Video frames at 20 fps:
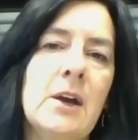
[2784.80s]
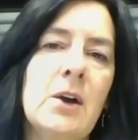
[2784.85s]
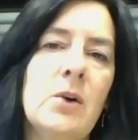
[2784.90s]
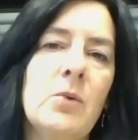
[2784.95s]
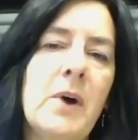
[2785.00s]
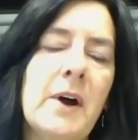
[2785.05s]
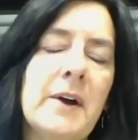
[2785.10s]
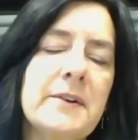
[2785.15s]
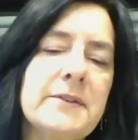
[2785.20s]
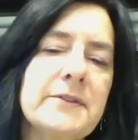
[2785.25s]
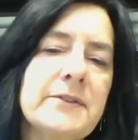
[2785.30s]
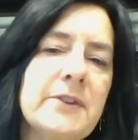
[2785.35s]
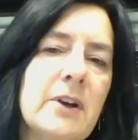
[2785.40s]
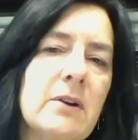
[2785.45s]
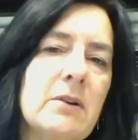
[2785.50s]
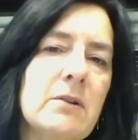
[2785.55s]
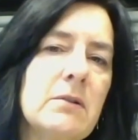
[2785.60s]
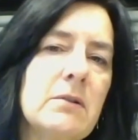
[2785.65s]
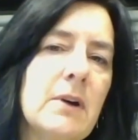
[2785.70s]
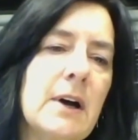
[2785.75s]
Well,
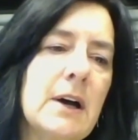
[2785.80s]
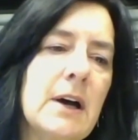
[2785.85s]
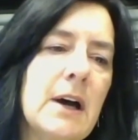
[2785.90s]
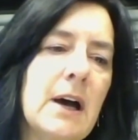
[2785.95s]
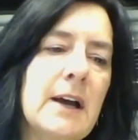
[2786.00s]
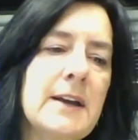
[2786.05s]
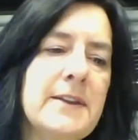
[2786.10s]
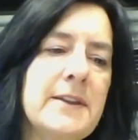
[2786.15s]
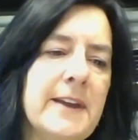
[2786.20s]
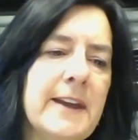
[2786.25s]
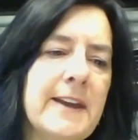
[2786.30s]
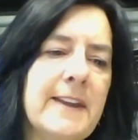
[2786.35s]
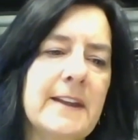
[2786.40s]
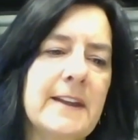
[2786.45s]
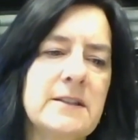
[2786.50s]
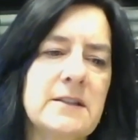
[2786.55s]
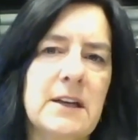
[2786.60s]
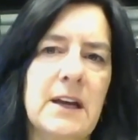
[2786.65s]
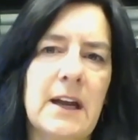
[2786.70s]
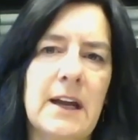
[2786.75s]
so I think
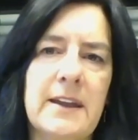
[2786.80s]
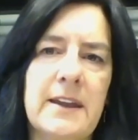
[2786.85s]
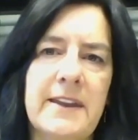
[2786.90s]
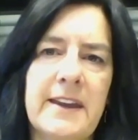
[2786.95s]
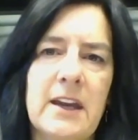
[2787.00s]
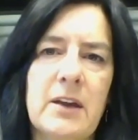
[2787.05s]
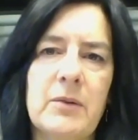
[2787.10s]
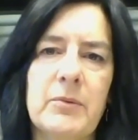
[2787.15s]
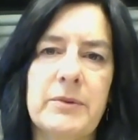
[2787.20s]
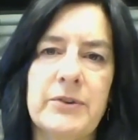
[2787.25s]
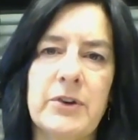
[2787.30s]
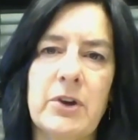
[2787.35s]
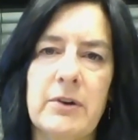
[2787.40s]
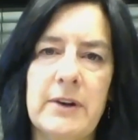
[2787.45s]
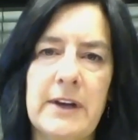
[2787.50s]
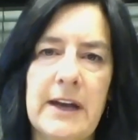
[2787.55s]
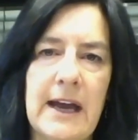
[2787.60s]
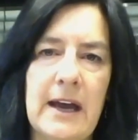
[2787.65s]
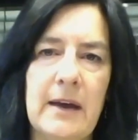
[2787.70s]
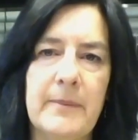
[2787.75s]
that, did I think it was
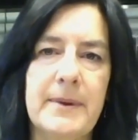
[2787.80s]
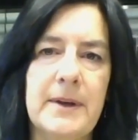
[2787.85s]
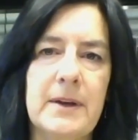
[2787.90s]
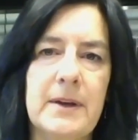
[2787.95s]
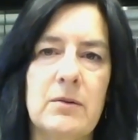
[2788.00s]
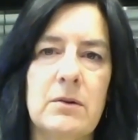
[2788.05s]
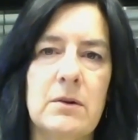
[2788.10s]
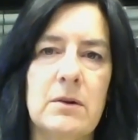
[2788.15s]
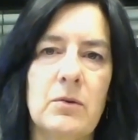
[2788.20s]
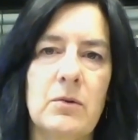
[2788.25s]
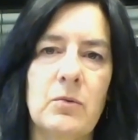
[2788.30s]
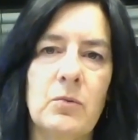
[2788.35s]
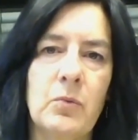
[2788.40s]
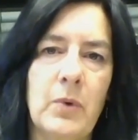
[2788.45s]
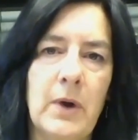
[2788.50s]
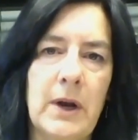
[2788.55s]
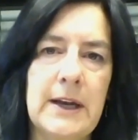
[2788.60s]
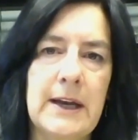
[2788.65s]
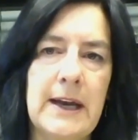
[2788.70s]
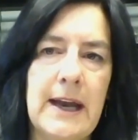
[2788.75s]
going to happen
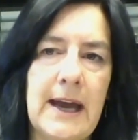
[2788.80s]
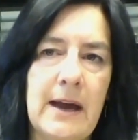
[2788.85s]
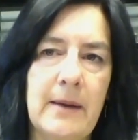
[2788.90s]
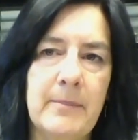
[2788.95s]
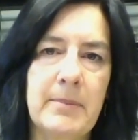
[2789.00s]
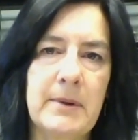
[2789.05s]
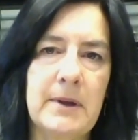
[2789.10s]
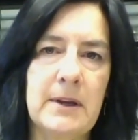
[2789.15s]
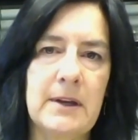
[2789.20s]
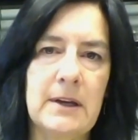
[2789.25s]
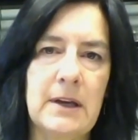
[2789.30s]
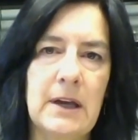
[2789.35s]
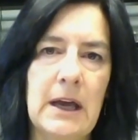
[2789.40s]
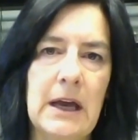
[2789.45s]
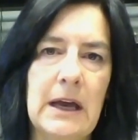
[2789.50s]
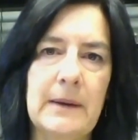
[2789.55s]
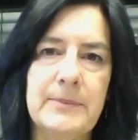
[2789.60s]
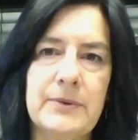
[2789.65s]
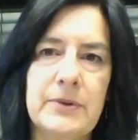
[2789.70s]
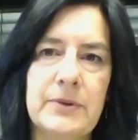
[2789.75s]
when it happened?
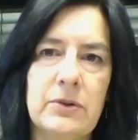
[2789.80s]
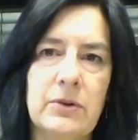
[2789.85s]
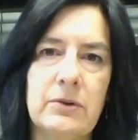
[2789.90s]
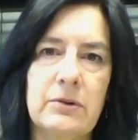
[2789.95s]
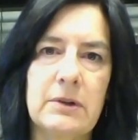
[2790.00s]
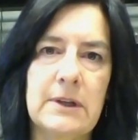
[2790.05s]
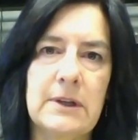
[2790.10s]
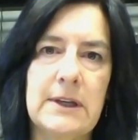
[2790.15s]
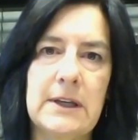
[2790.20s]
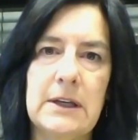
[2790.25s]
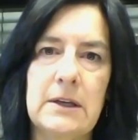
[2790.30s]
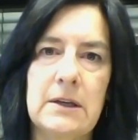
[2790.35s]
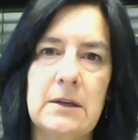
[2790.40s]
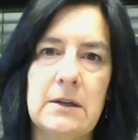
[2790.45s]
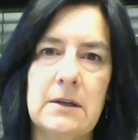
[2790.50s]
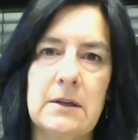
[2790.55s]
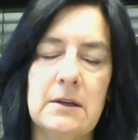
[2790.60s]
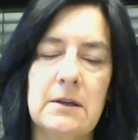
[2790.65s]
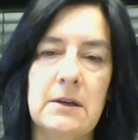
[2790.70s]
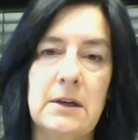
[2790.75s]
Absolutely
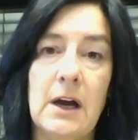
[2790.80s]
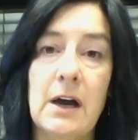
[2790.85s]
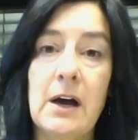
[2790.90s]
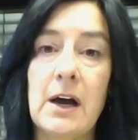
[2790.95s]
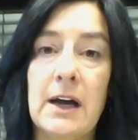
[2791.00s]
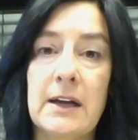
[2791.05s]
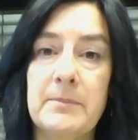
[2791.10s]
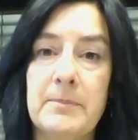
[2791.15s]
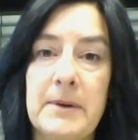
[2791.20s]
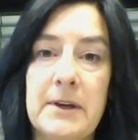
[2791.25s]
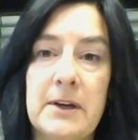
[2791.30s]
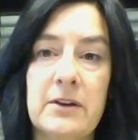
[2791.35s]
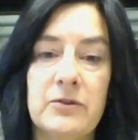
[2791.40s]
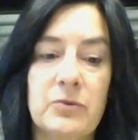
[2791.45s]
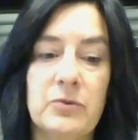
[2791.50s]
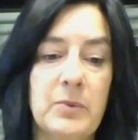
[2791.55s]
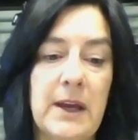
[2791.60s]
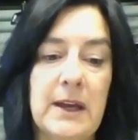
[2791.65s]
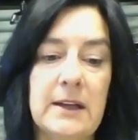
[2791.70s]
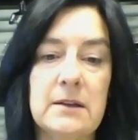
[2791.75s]
not,
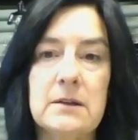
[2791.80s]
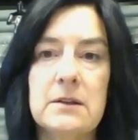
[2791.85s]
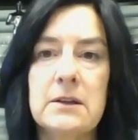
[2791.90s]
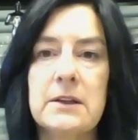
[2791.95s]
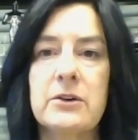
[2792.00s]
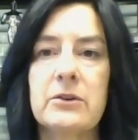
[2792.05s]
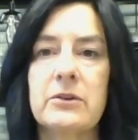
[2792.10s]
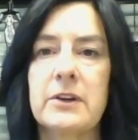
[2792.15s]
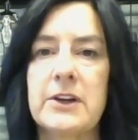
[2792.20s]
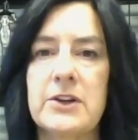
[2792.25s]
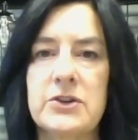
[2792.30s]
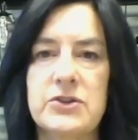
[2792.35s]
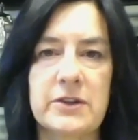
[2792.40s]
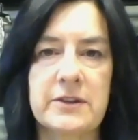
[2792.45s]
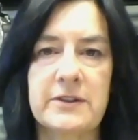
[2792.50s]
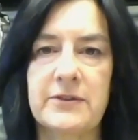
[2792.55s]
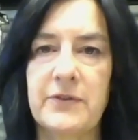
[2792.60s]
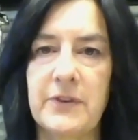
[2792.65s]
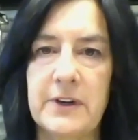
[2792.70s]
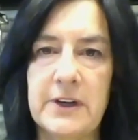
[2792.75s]
because we literally
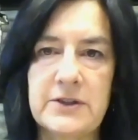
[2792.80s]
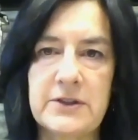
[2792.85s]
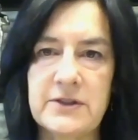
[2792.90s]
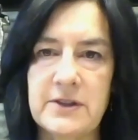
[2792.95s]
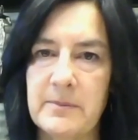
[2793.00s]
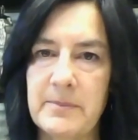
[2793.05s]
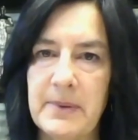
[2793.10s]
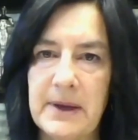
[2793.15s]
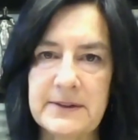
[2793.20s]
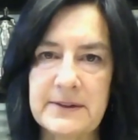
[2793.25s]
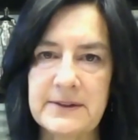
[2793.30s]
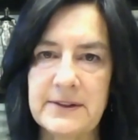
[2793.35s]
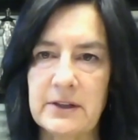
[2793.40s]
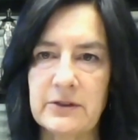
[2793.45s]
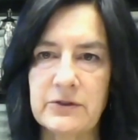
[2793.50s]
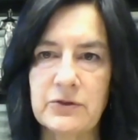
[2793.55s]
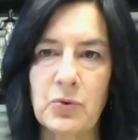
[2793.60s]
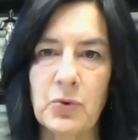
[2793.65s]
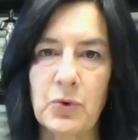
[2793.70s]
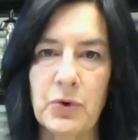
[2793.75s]
just finished the best
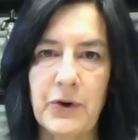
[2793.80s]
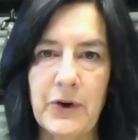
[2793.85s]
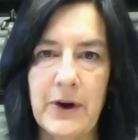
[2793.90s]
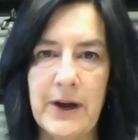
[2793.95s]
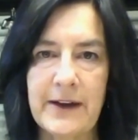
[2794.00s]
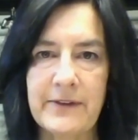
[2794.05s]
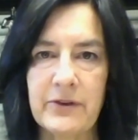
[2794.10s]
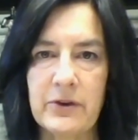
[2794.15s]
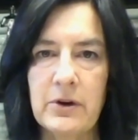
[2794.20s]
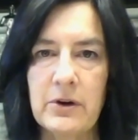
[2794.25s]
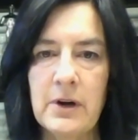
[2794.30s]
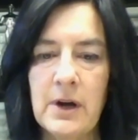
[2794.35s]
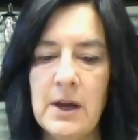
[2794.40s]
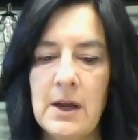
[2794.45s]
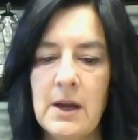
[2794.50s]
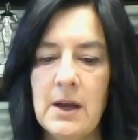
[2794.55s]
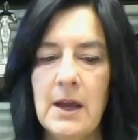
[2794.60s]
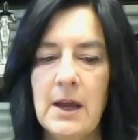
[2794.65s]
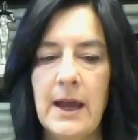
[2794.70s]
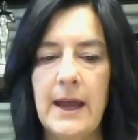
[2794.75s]
sales quarter ever.
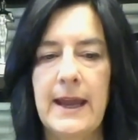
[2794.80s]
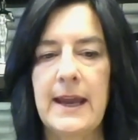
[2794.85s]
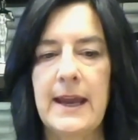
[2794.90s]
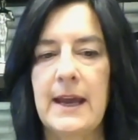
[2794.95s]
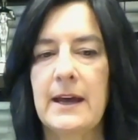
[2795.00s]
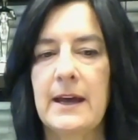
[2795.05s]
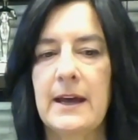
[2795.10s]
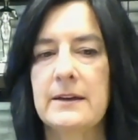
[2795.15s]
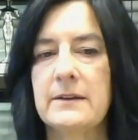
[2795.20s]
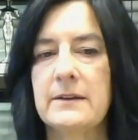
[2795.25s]
And